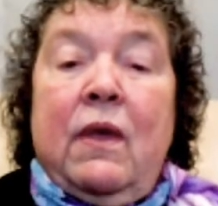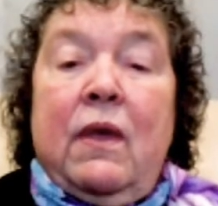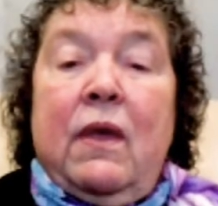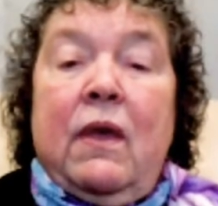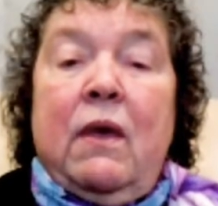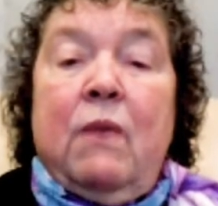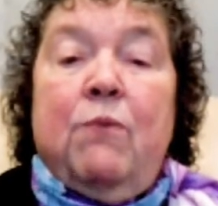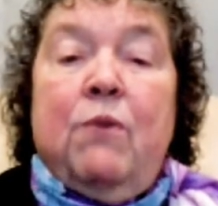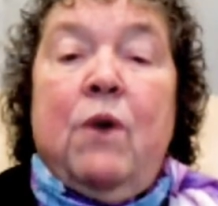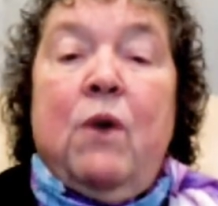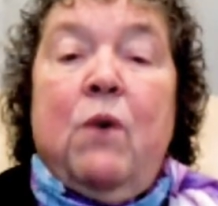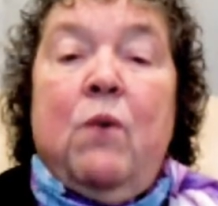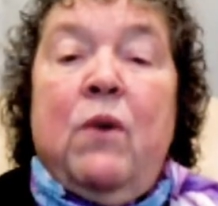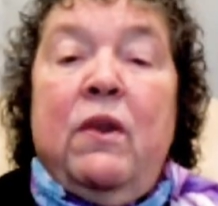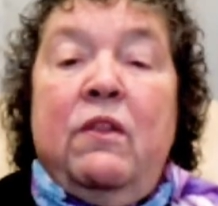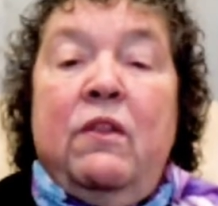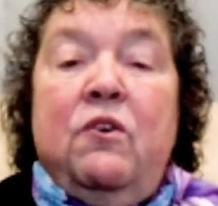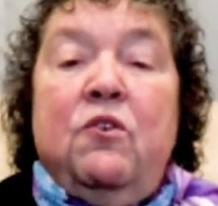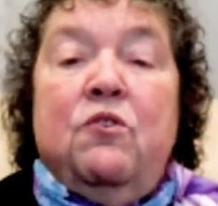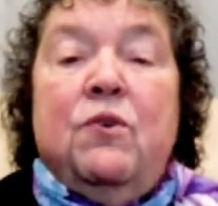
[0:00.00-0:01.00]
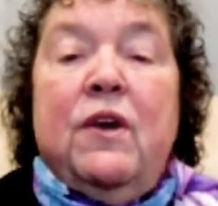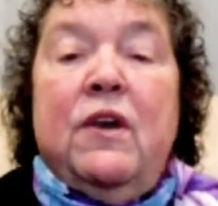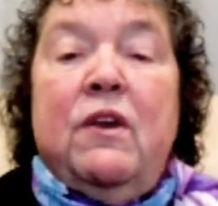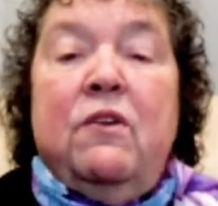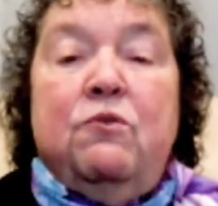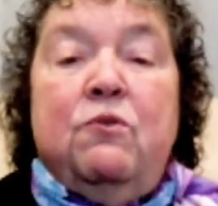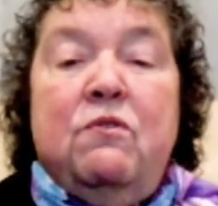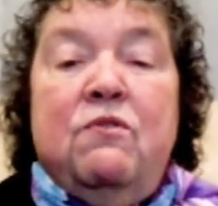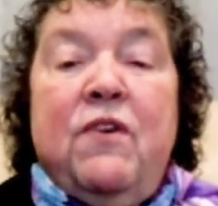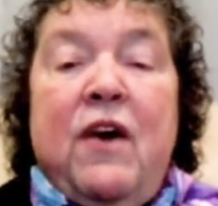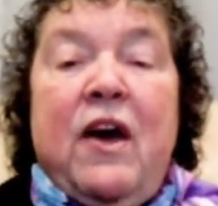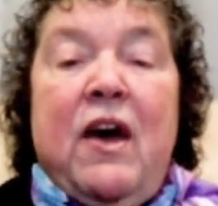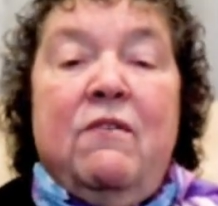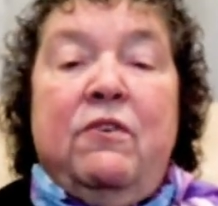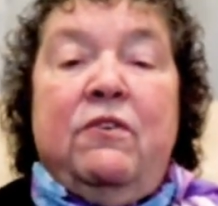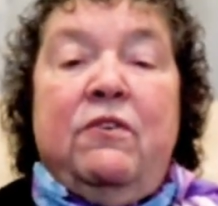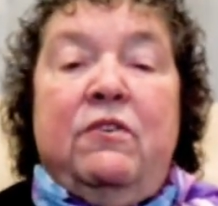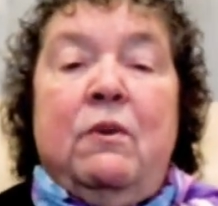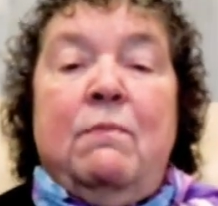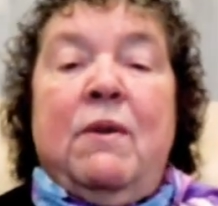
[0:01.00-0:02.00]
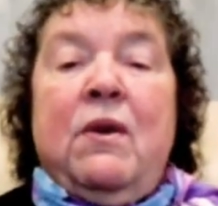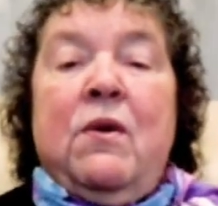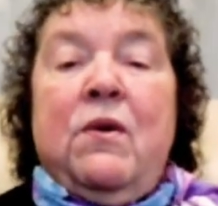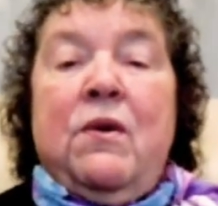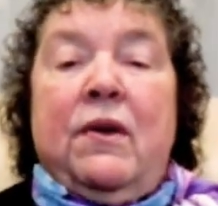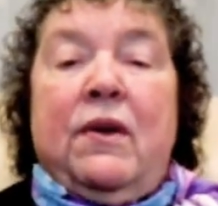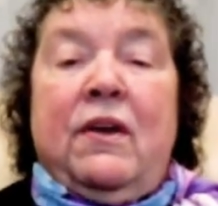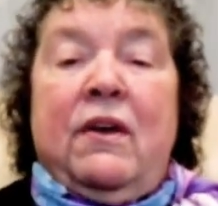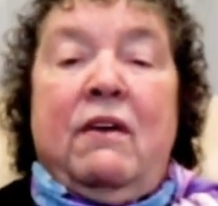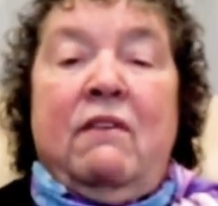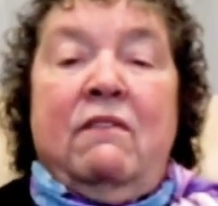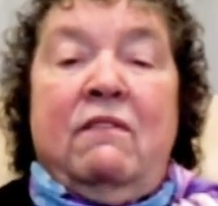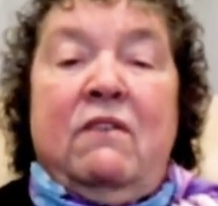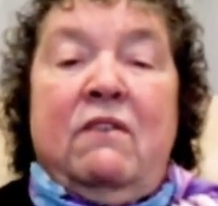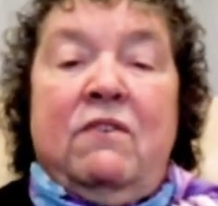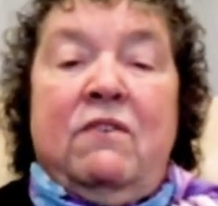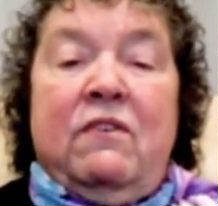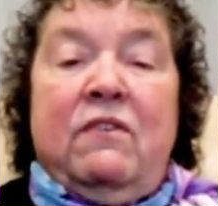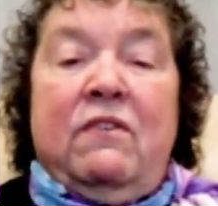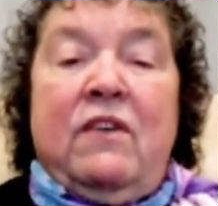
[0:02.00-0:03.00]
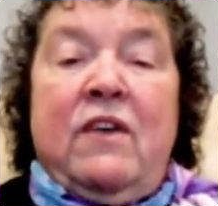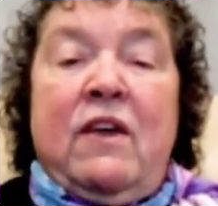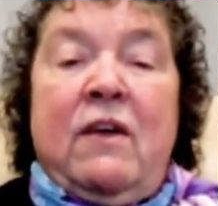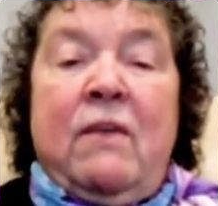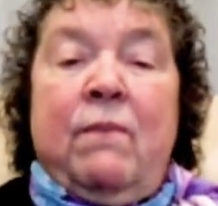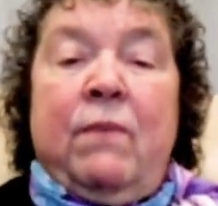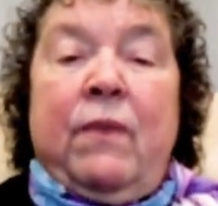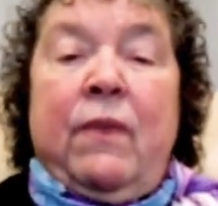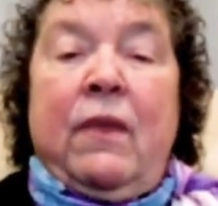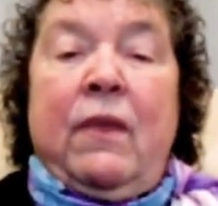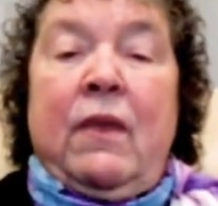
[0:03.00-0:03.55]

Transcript: It brought one of the greatest revivals that America has ever seen.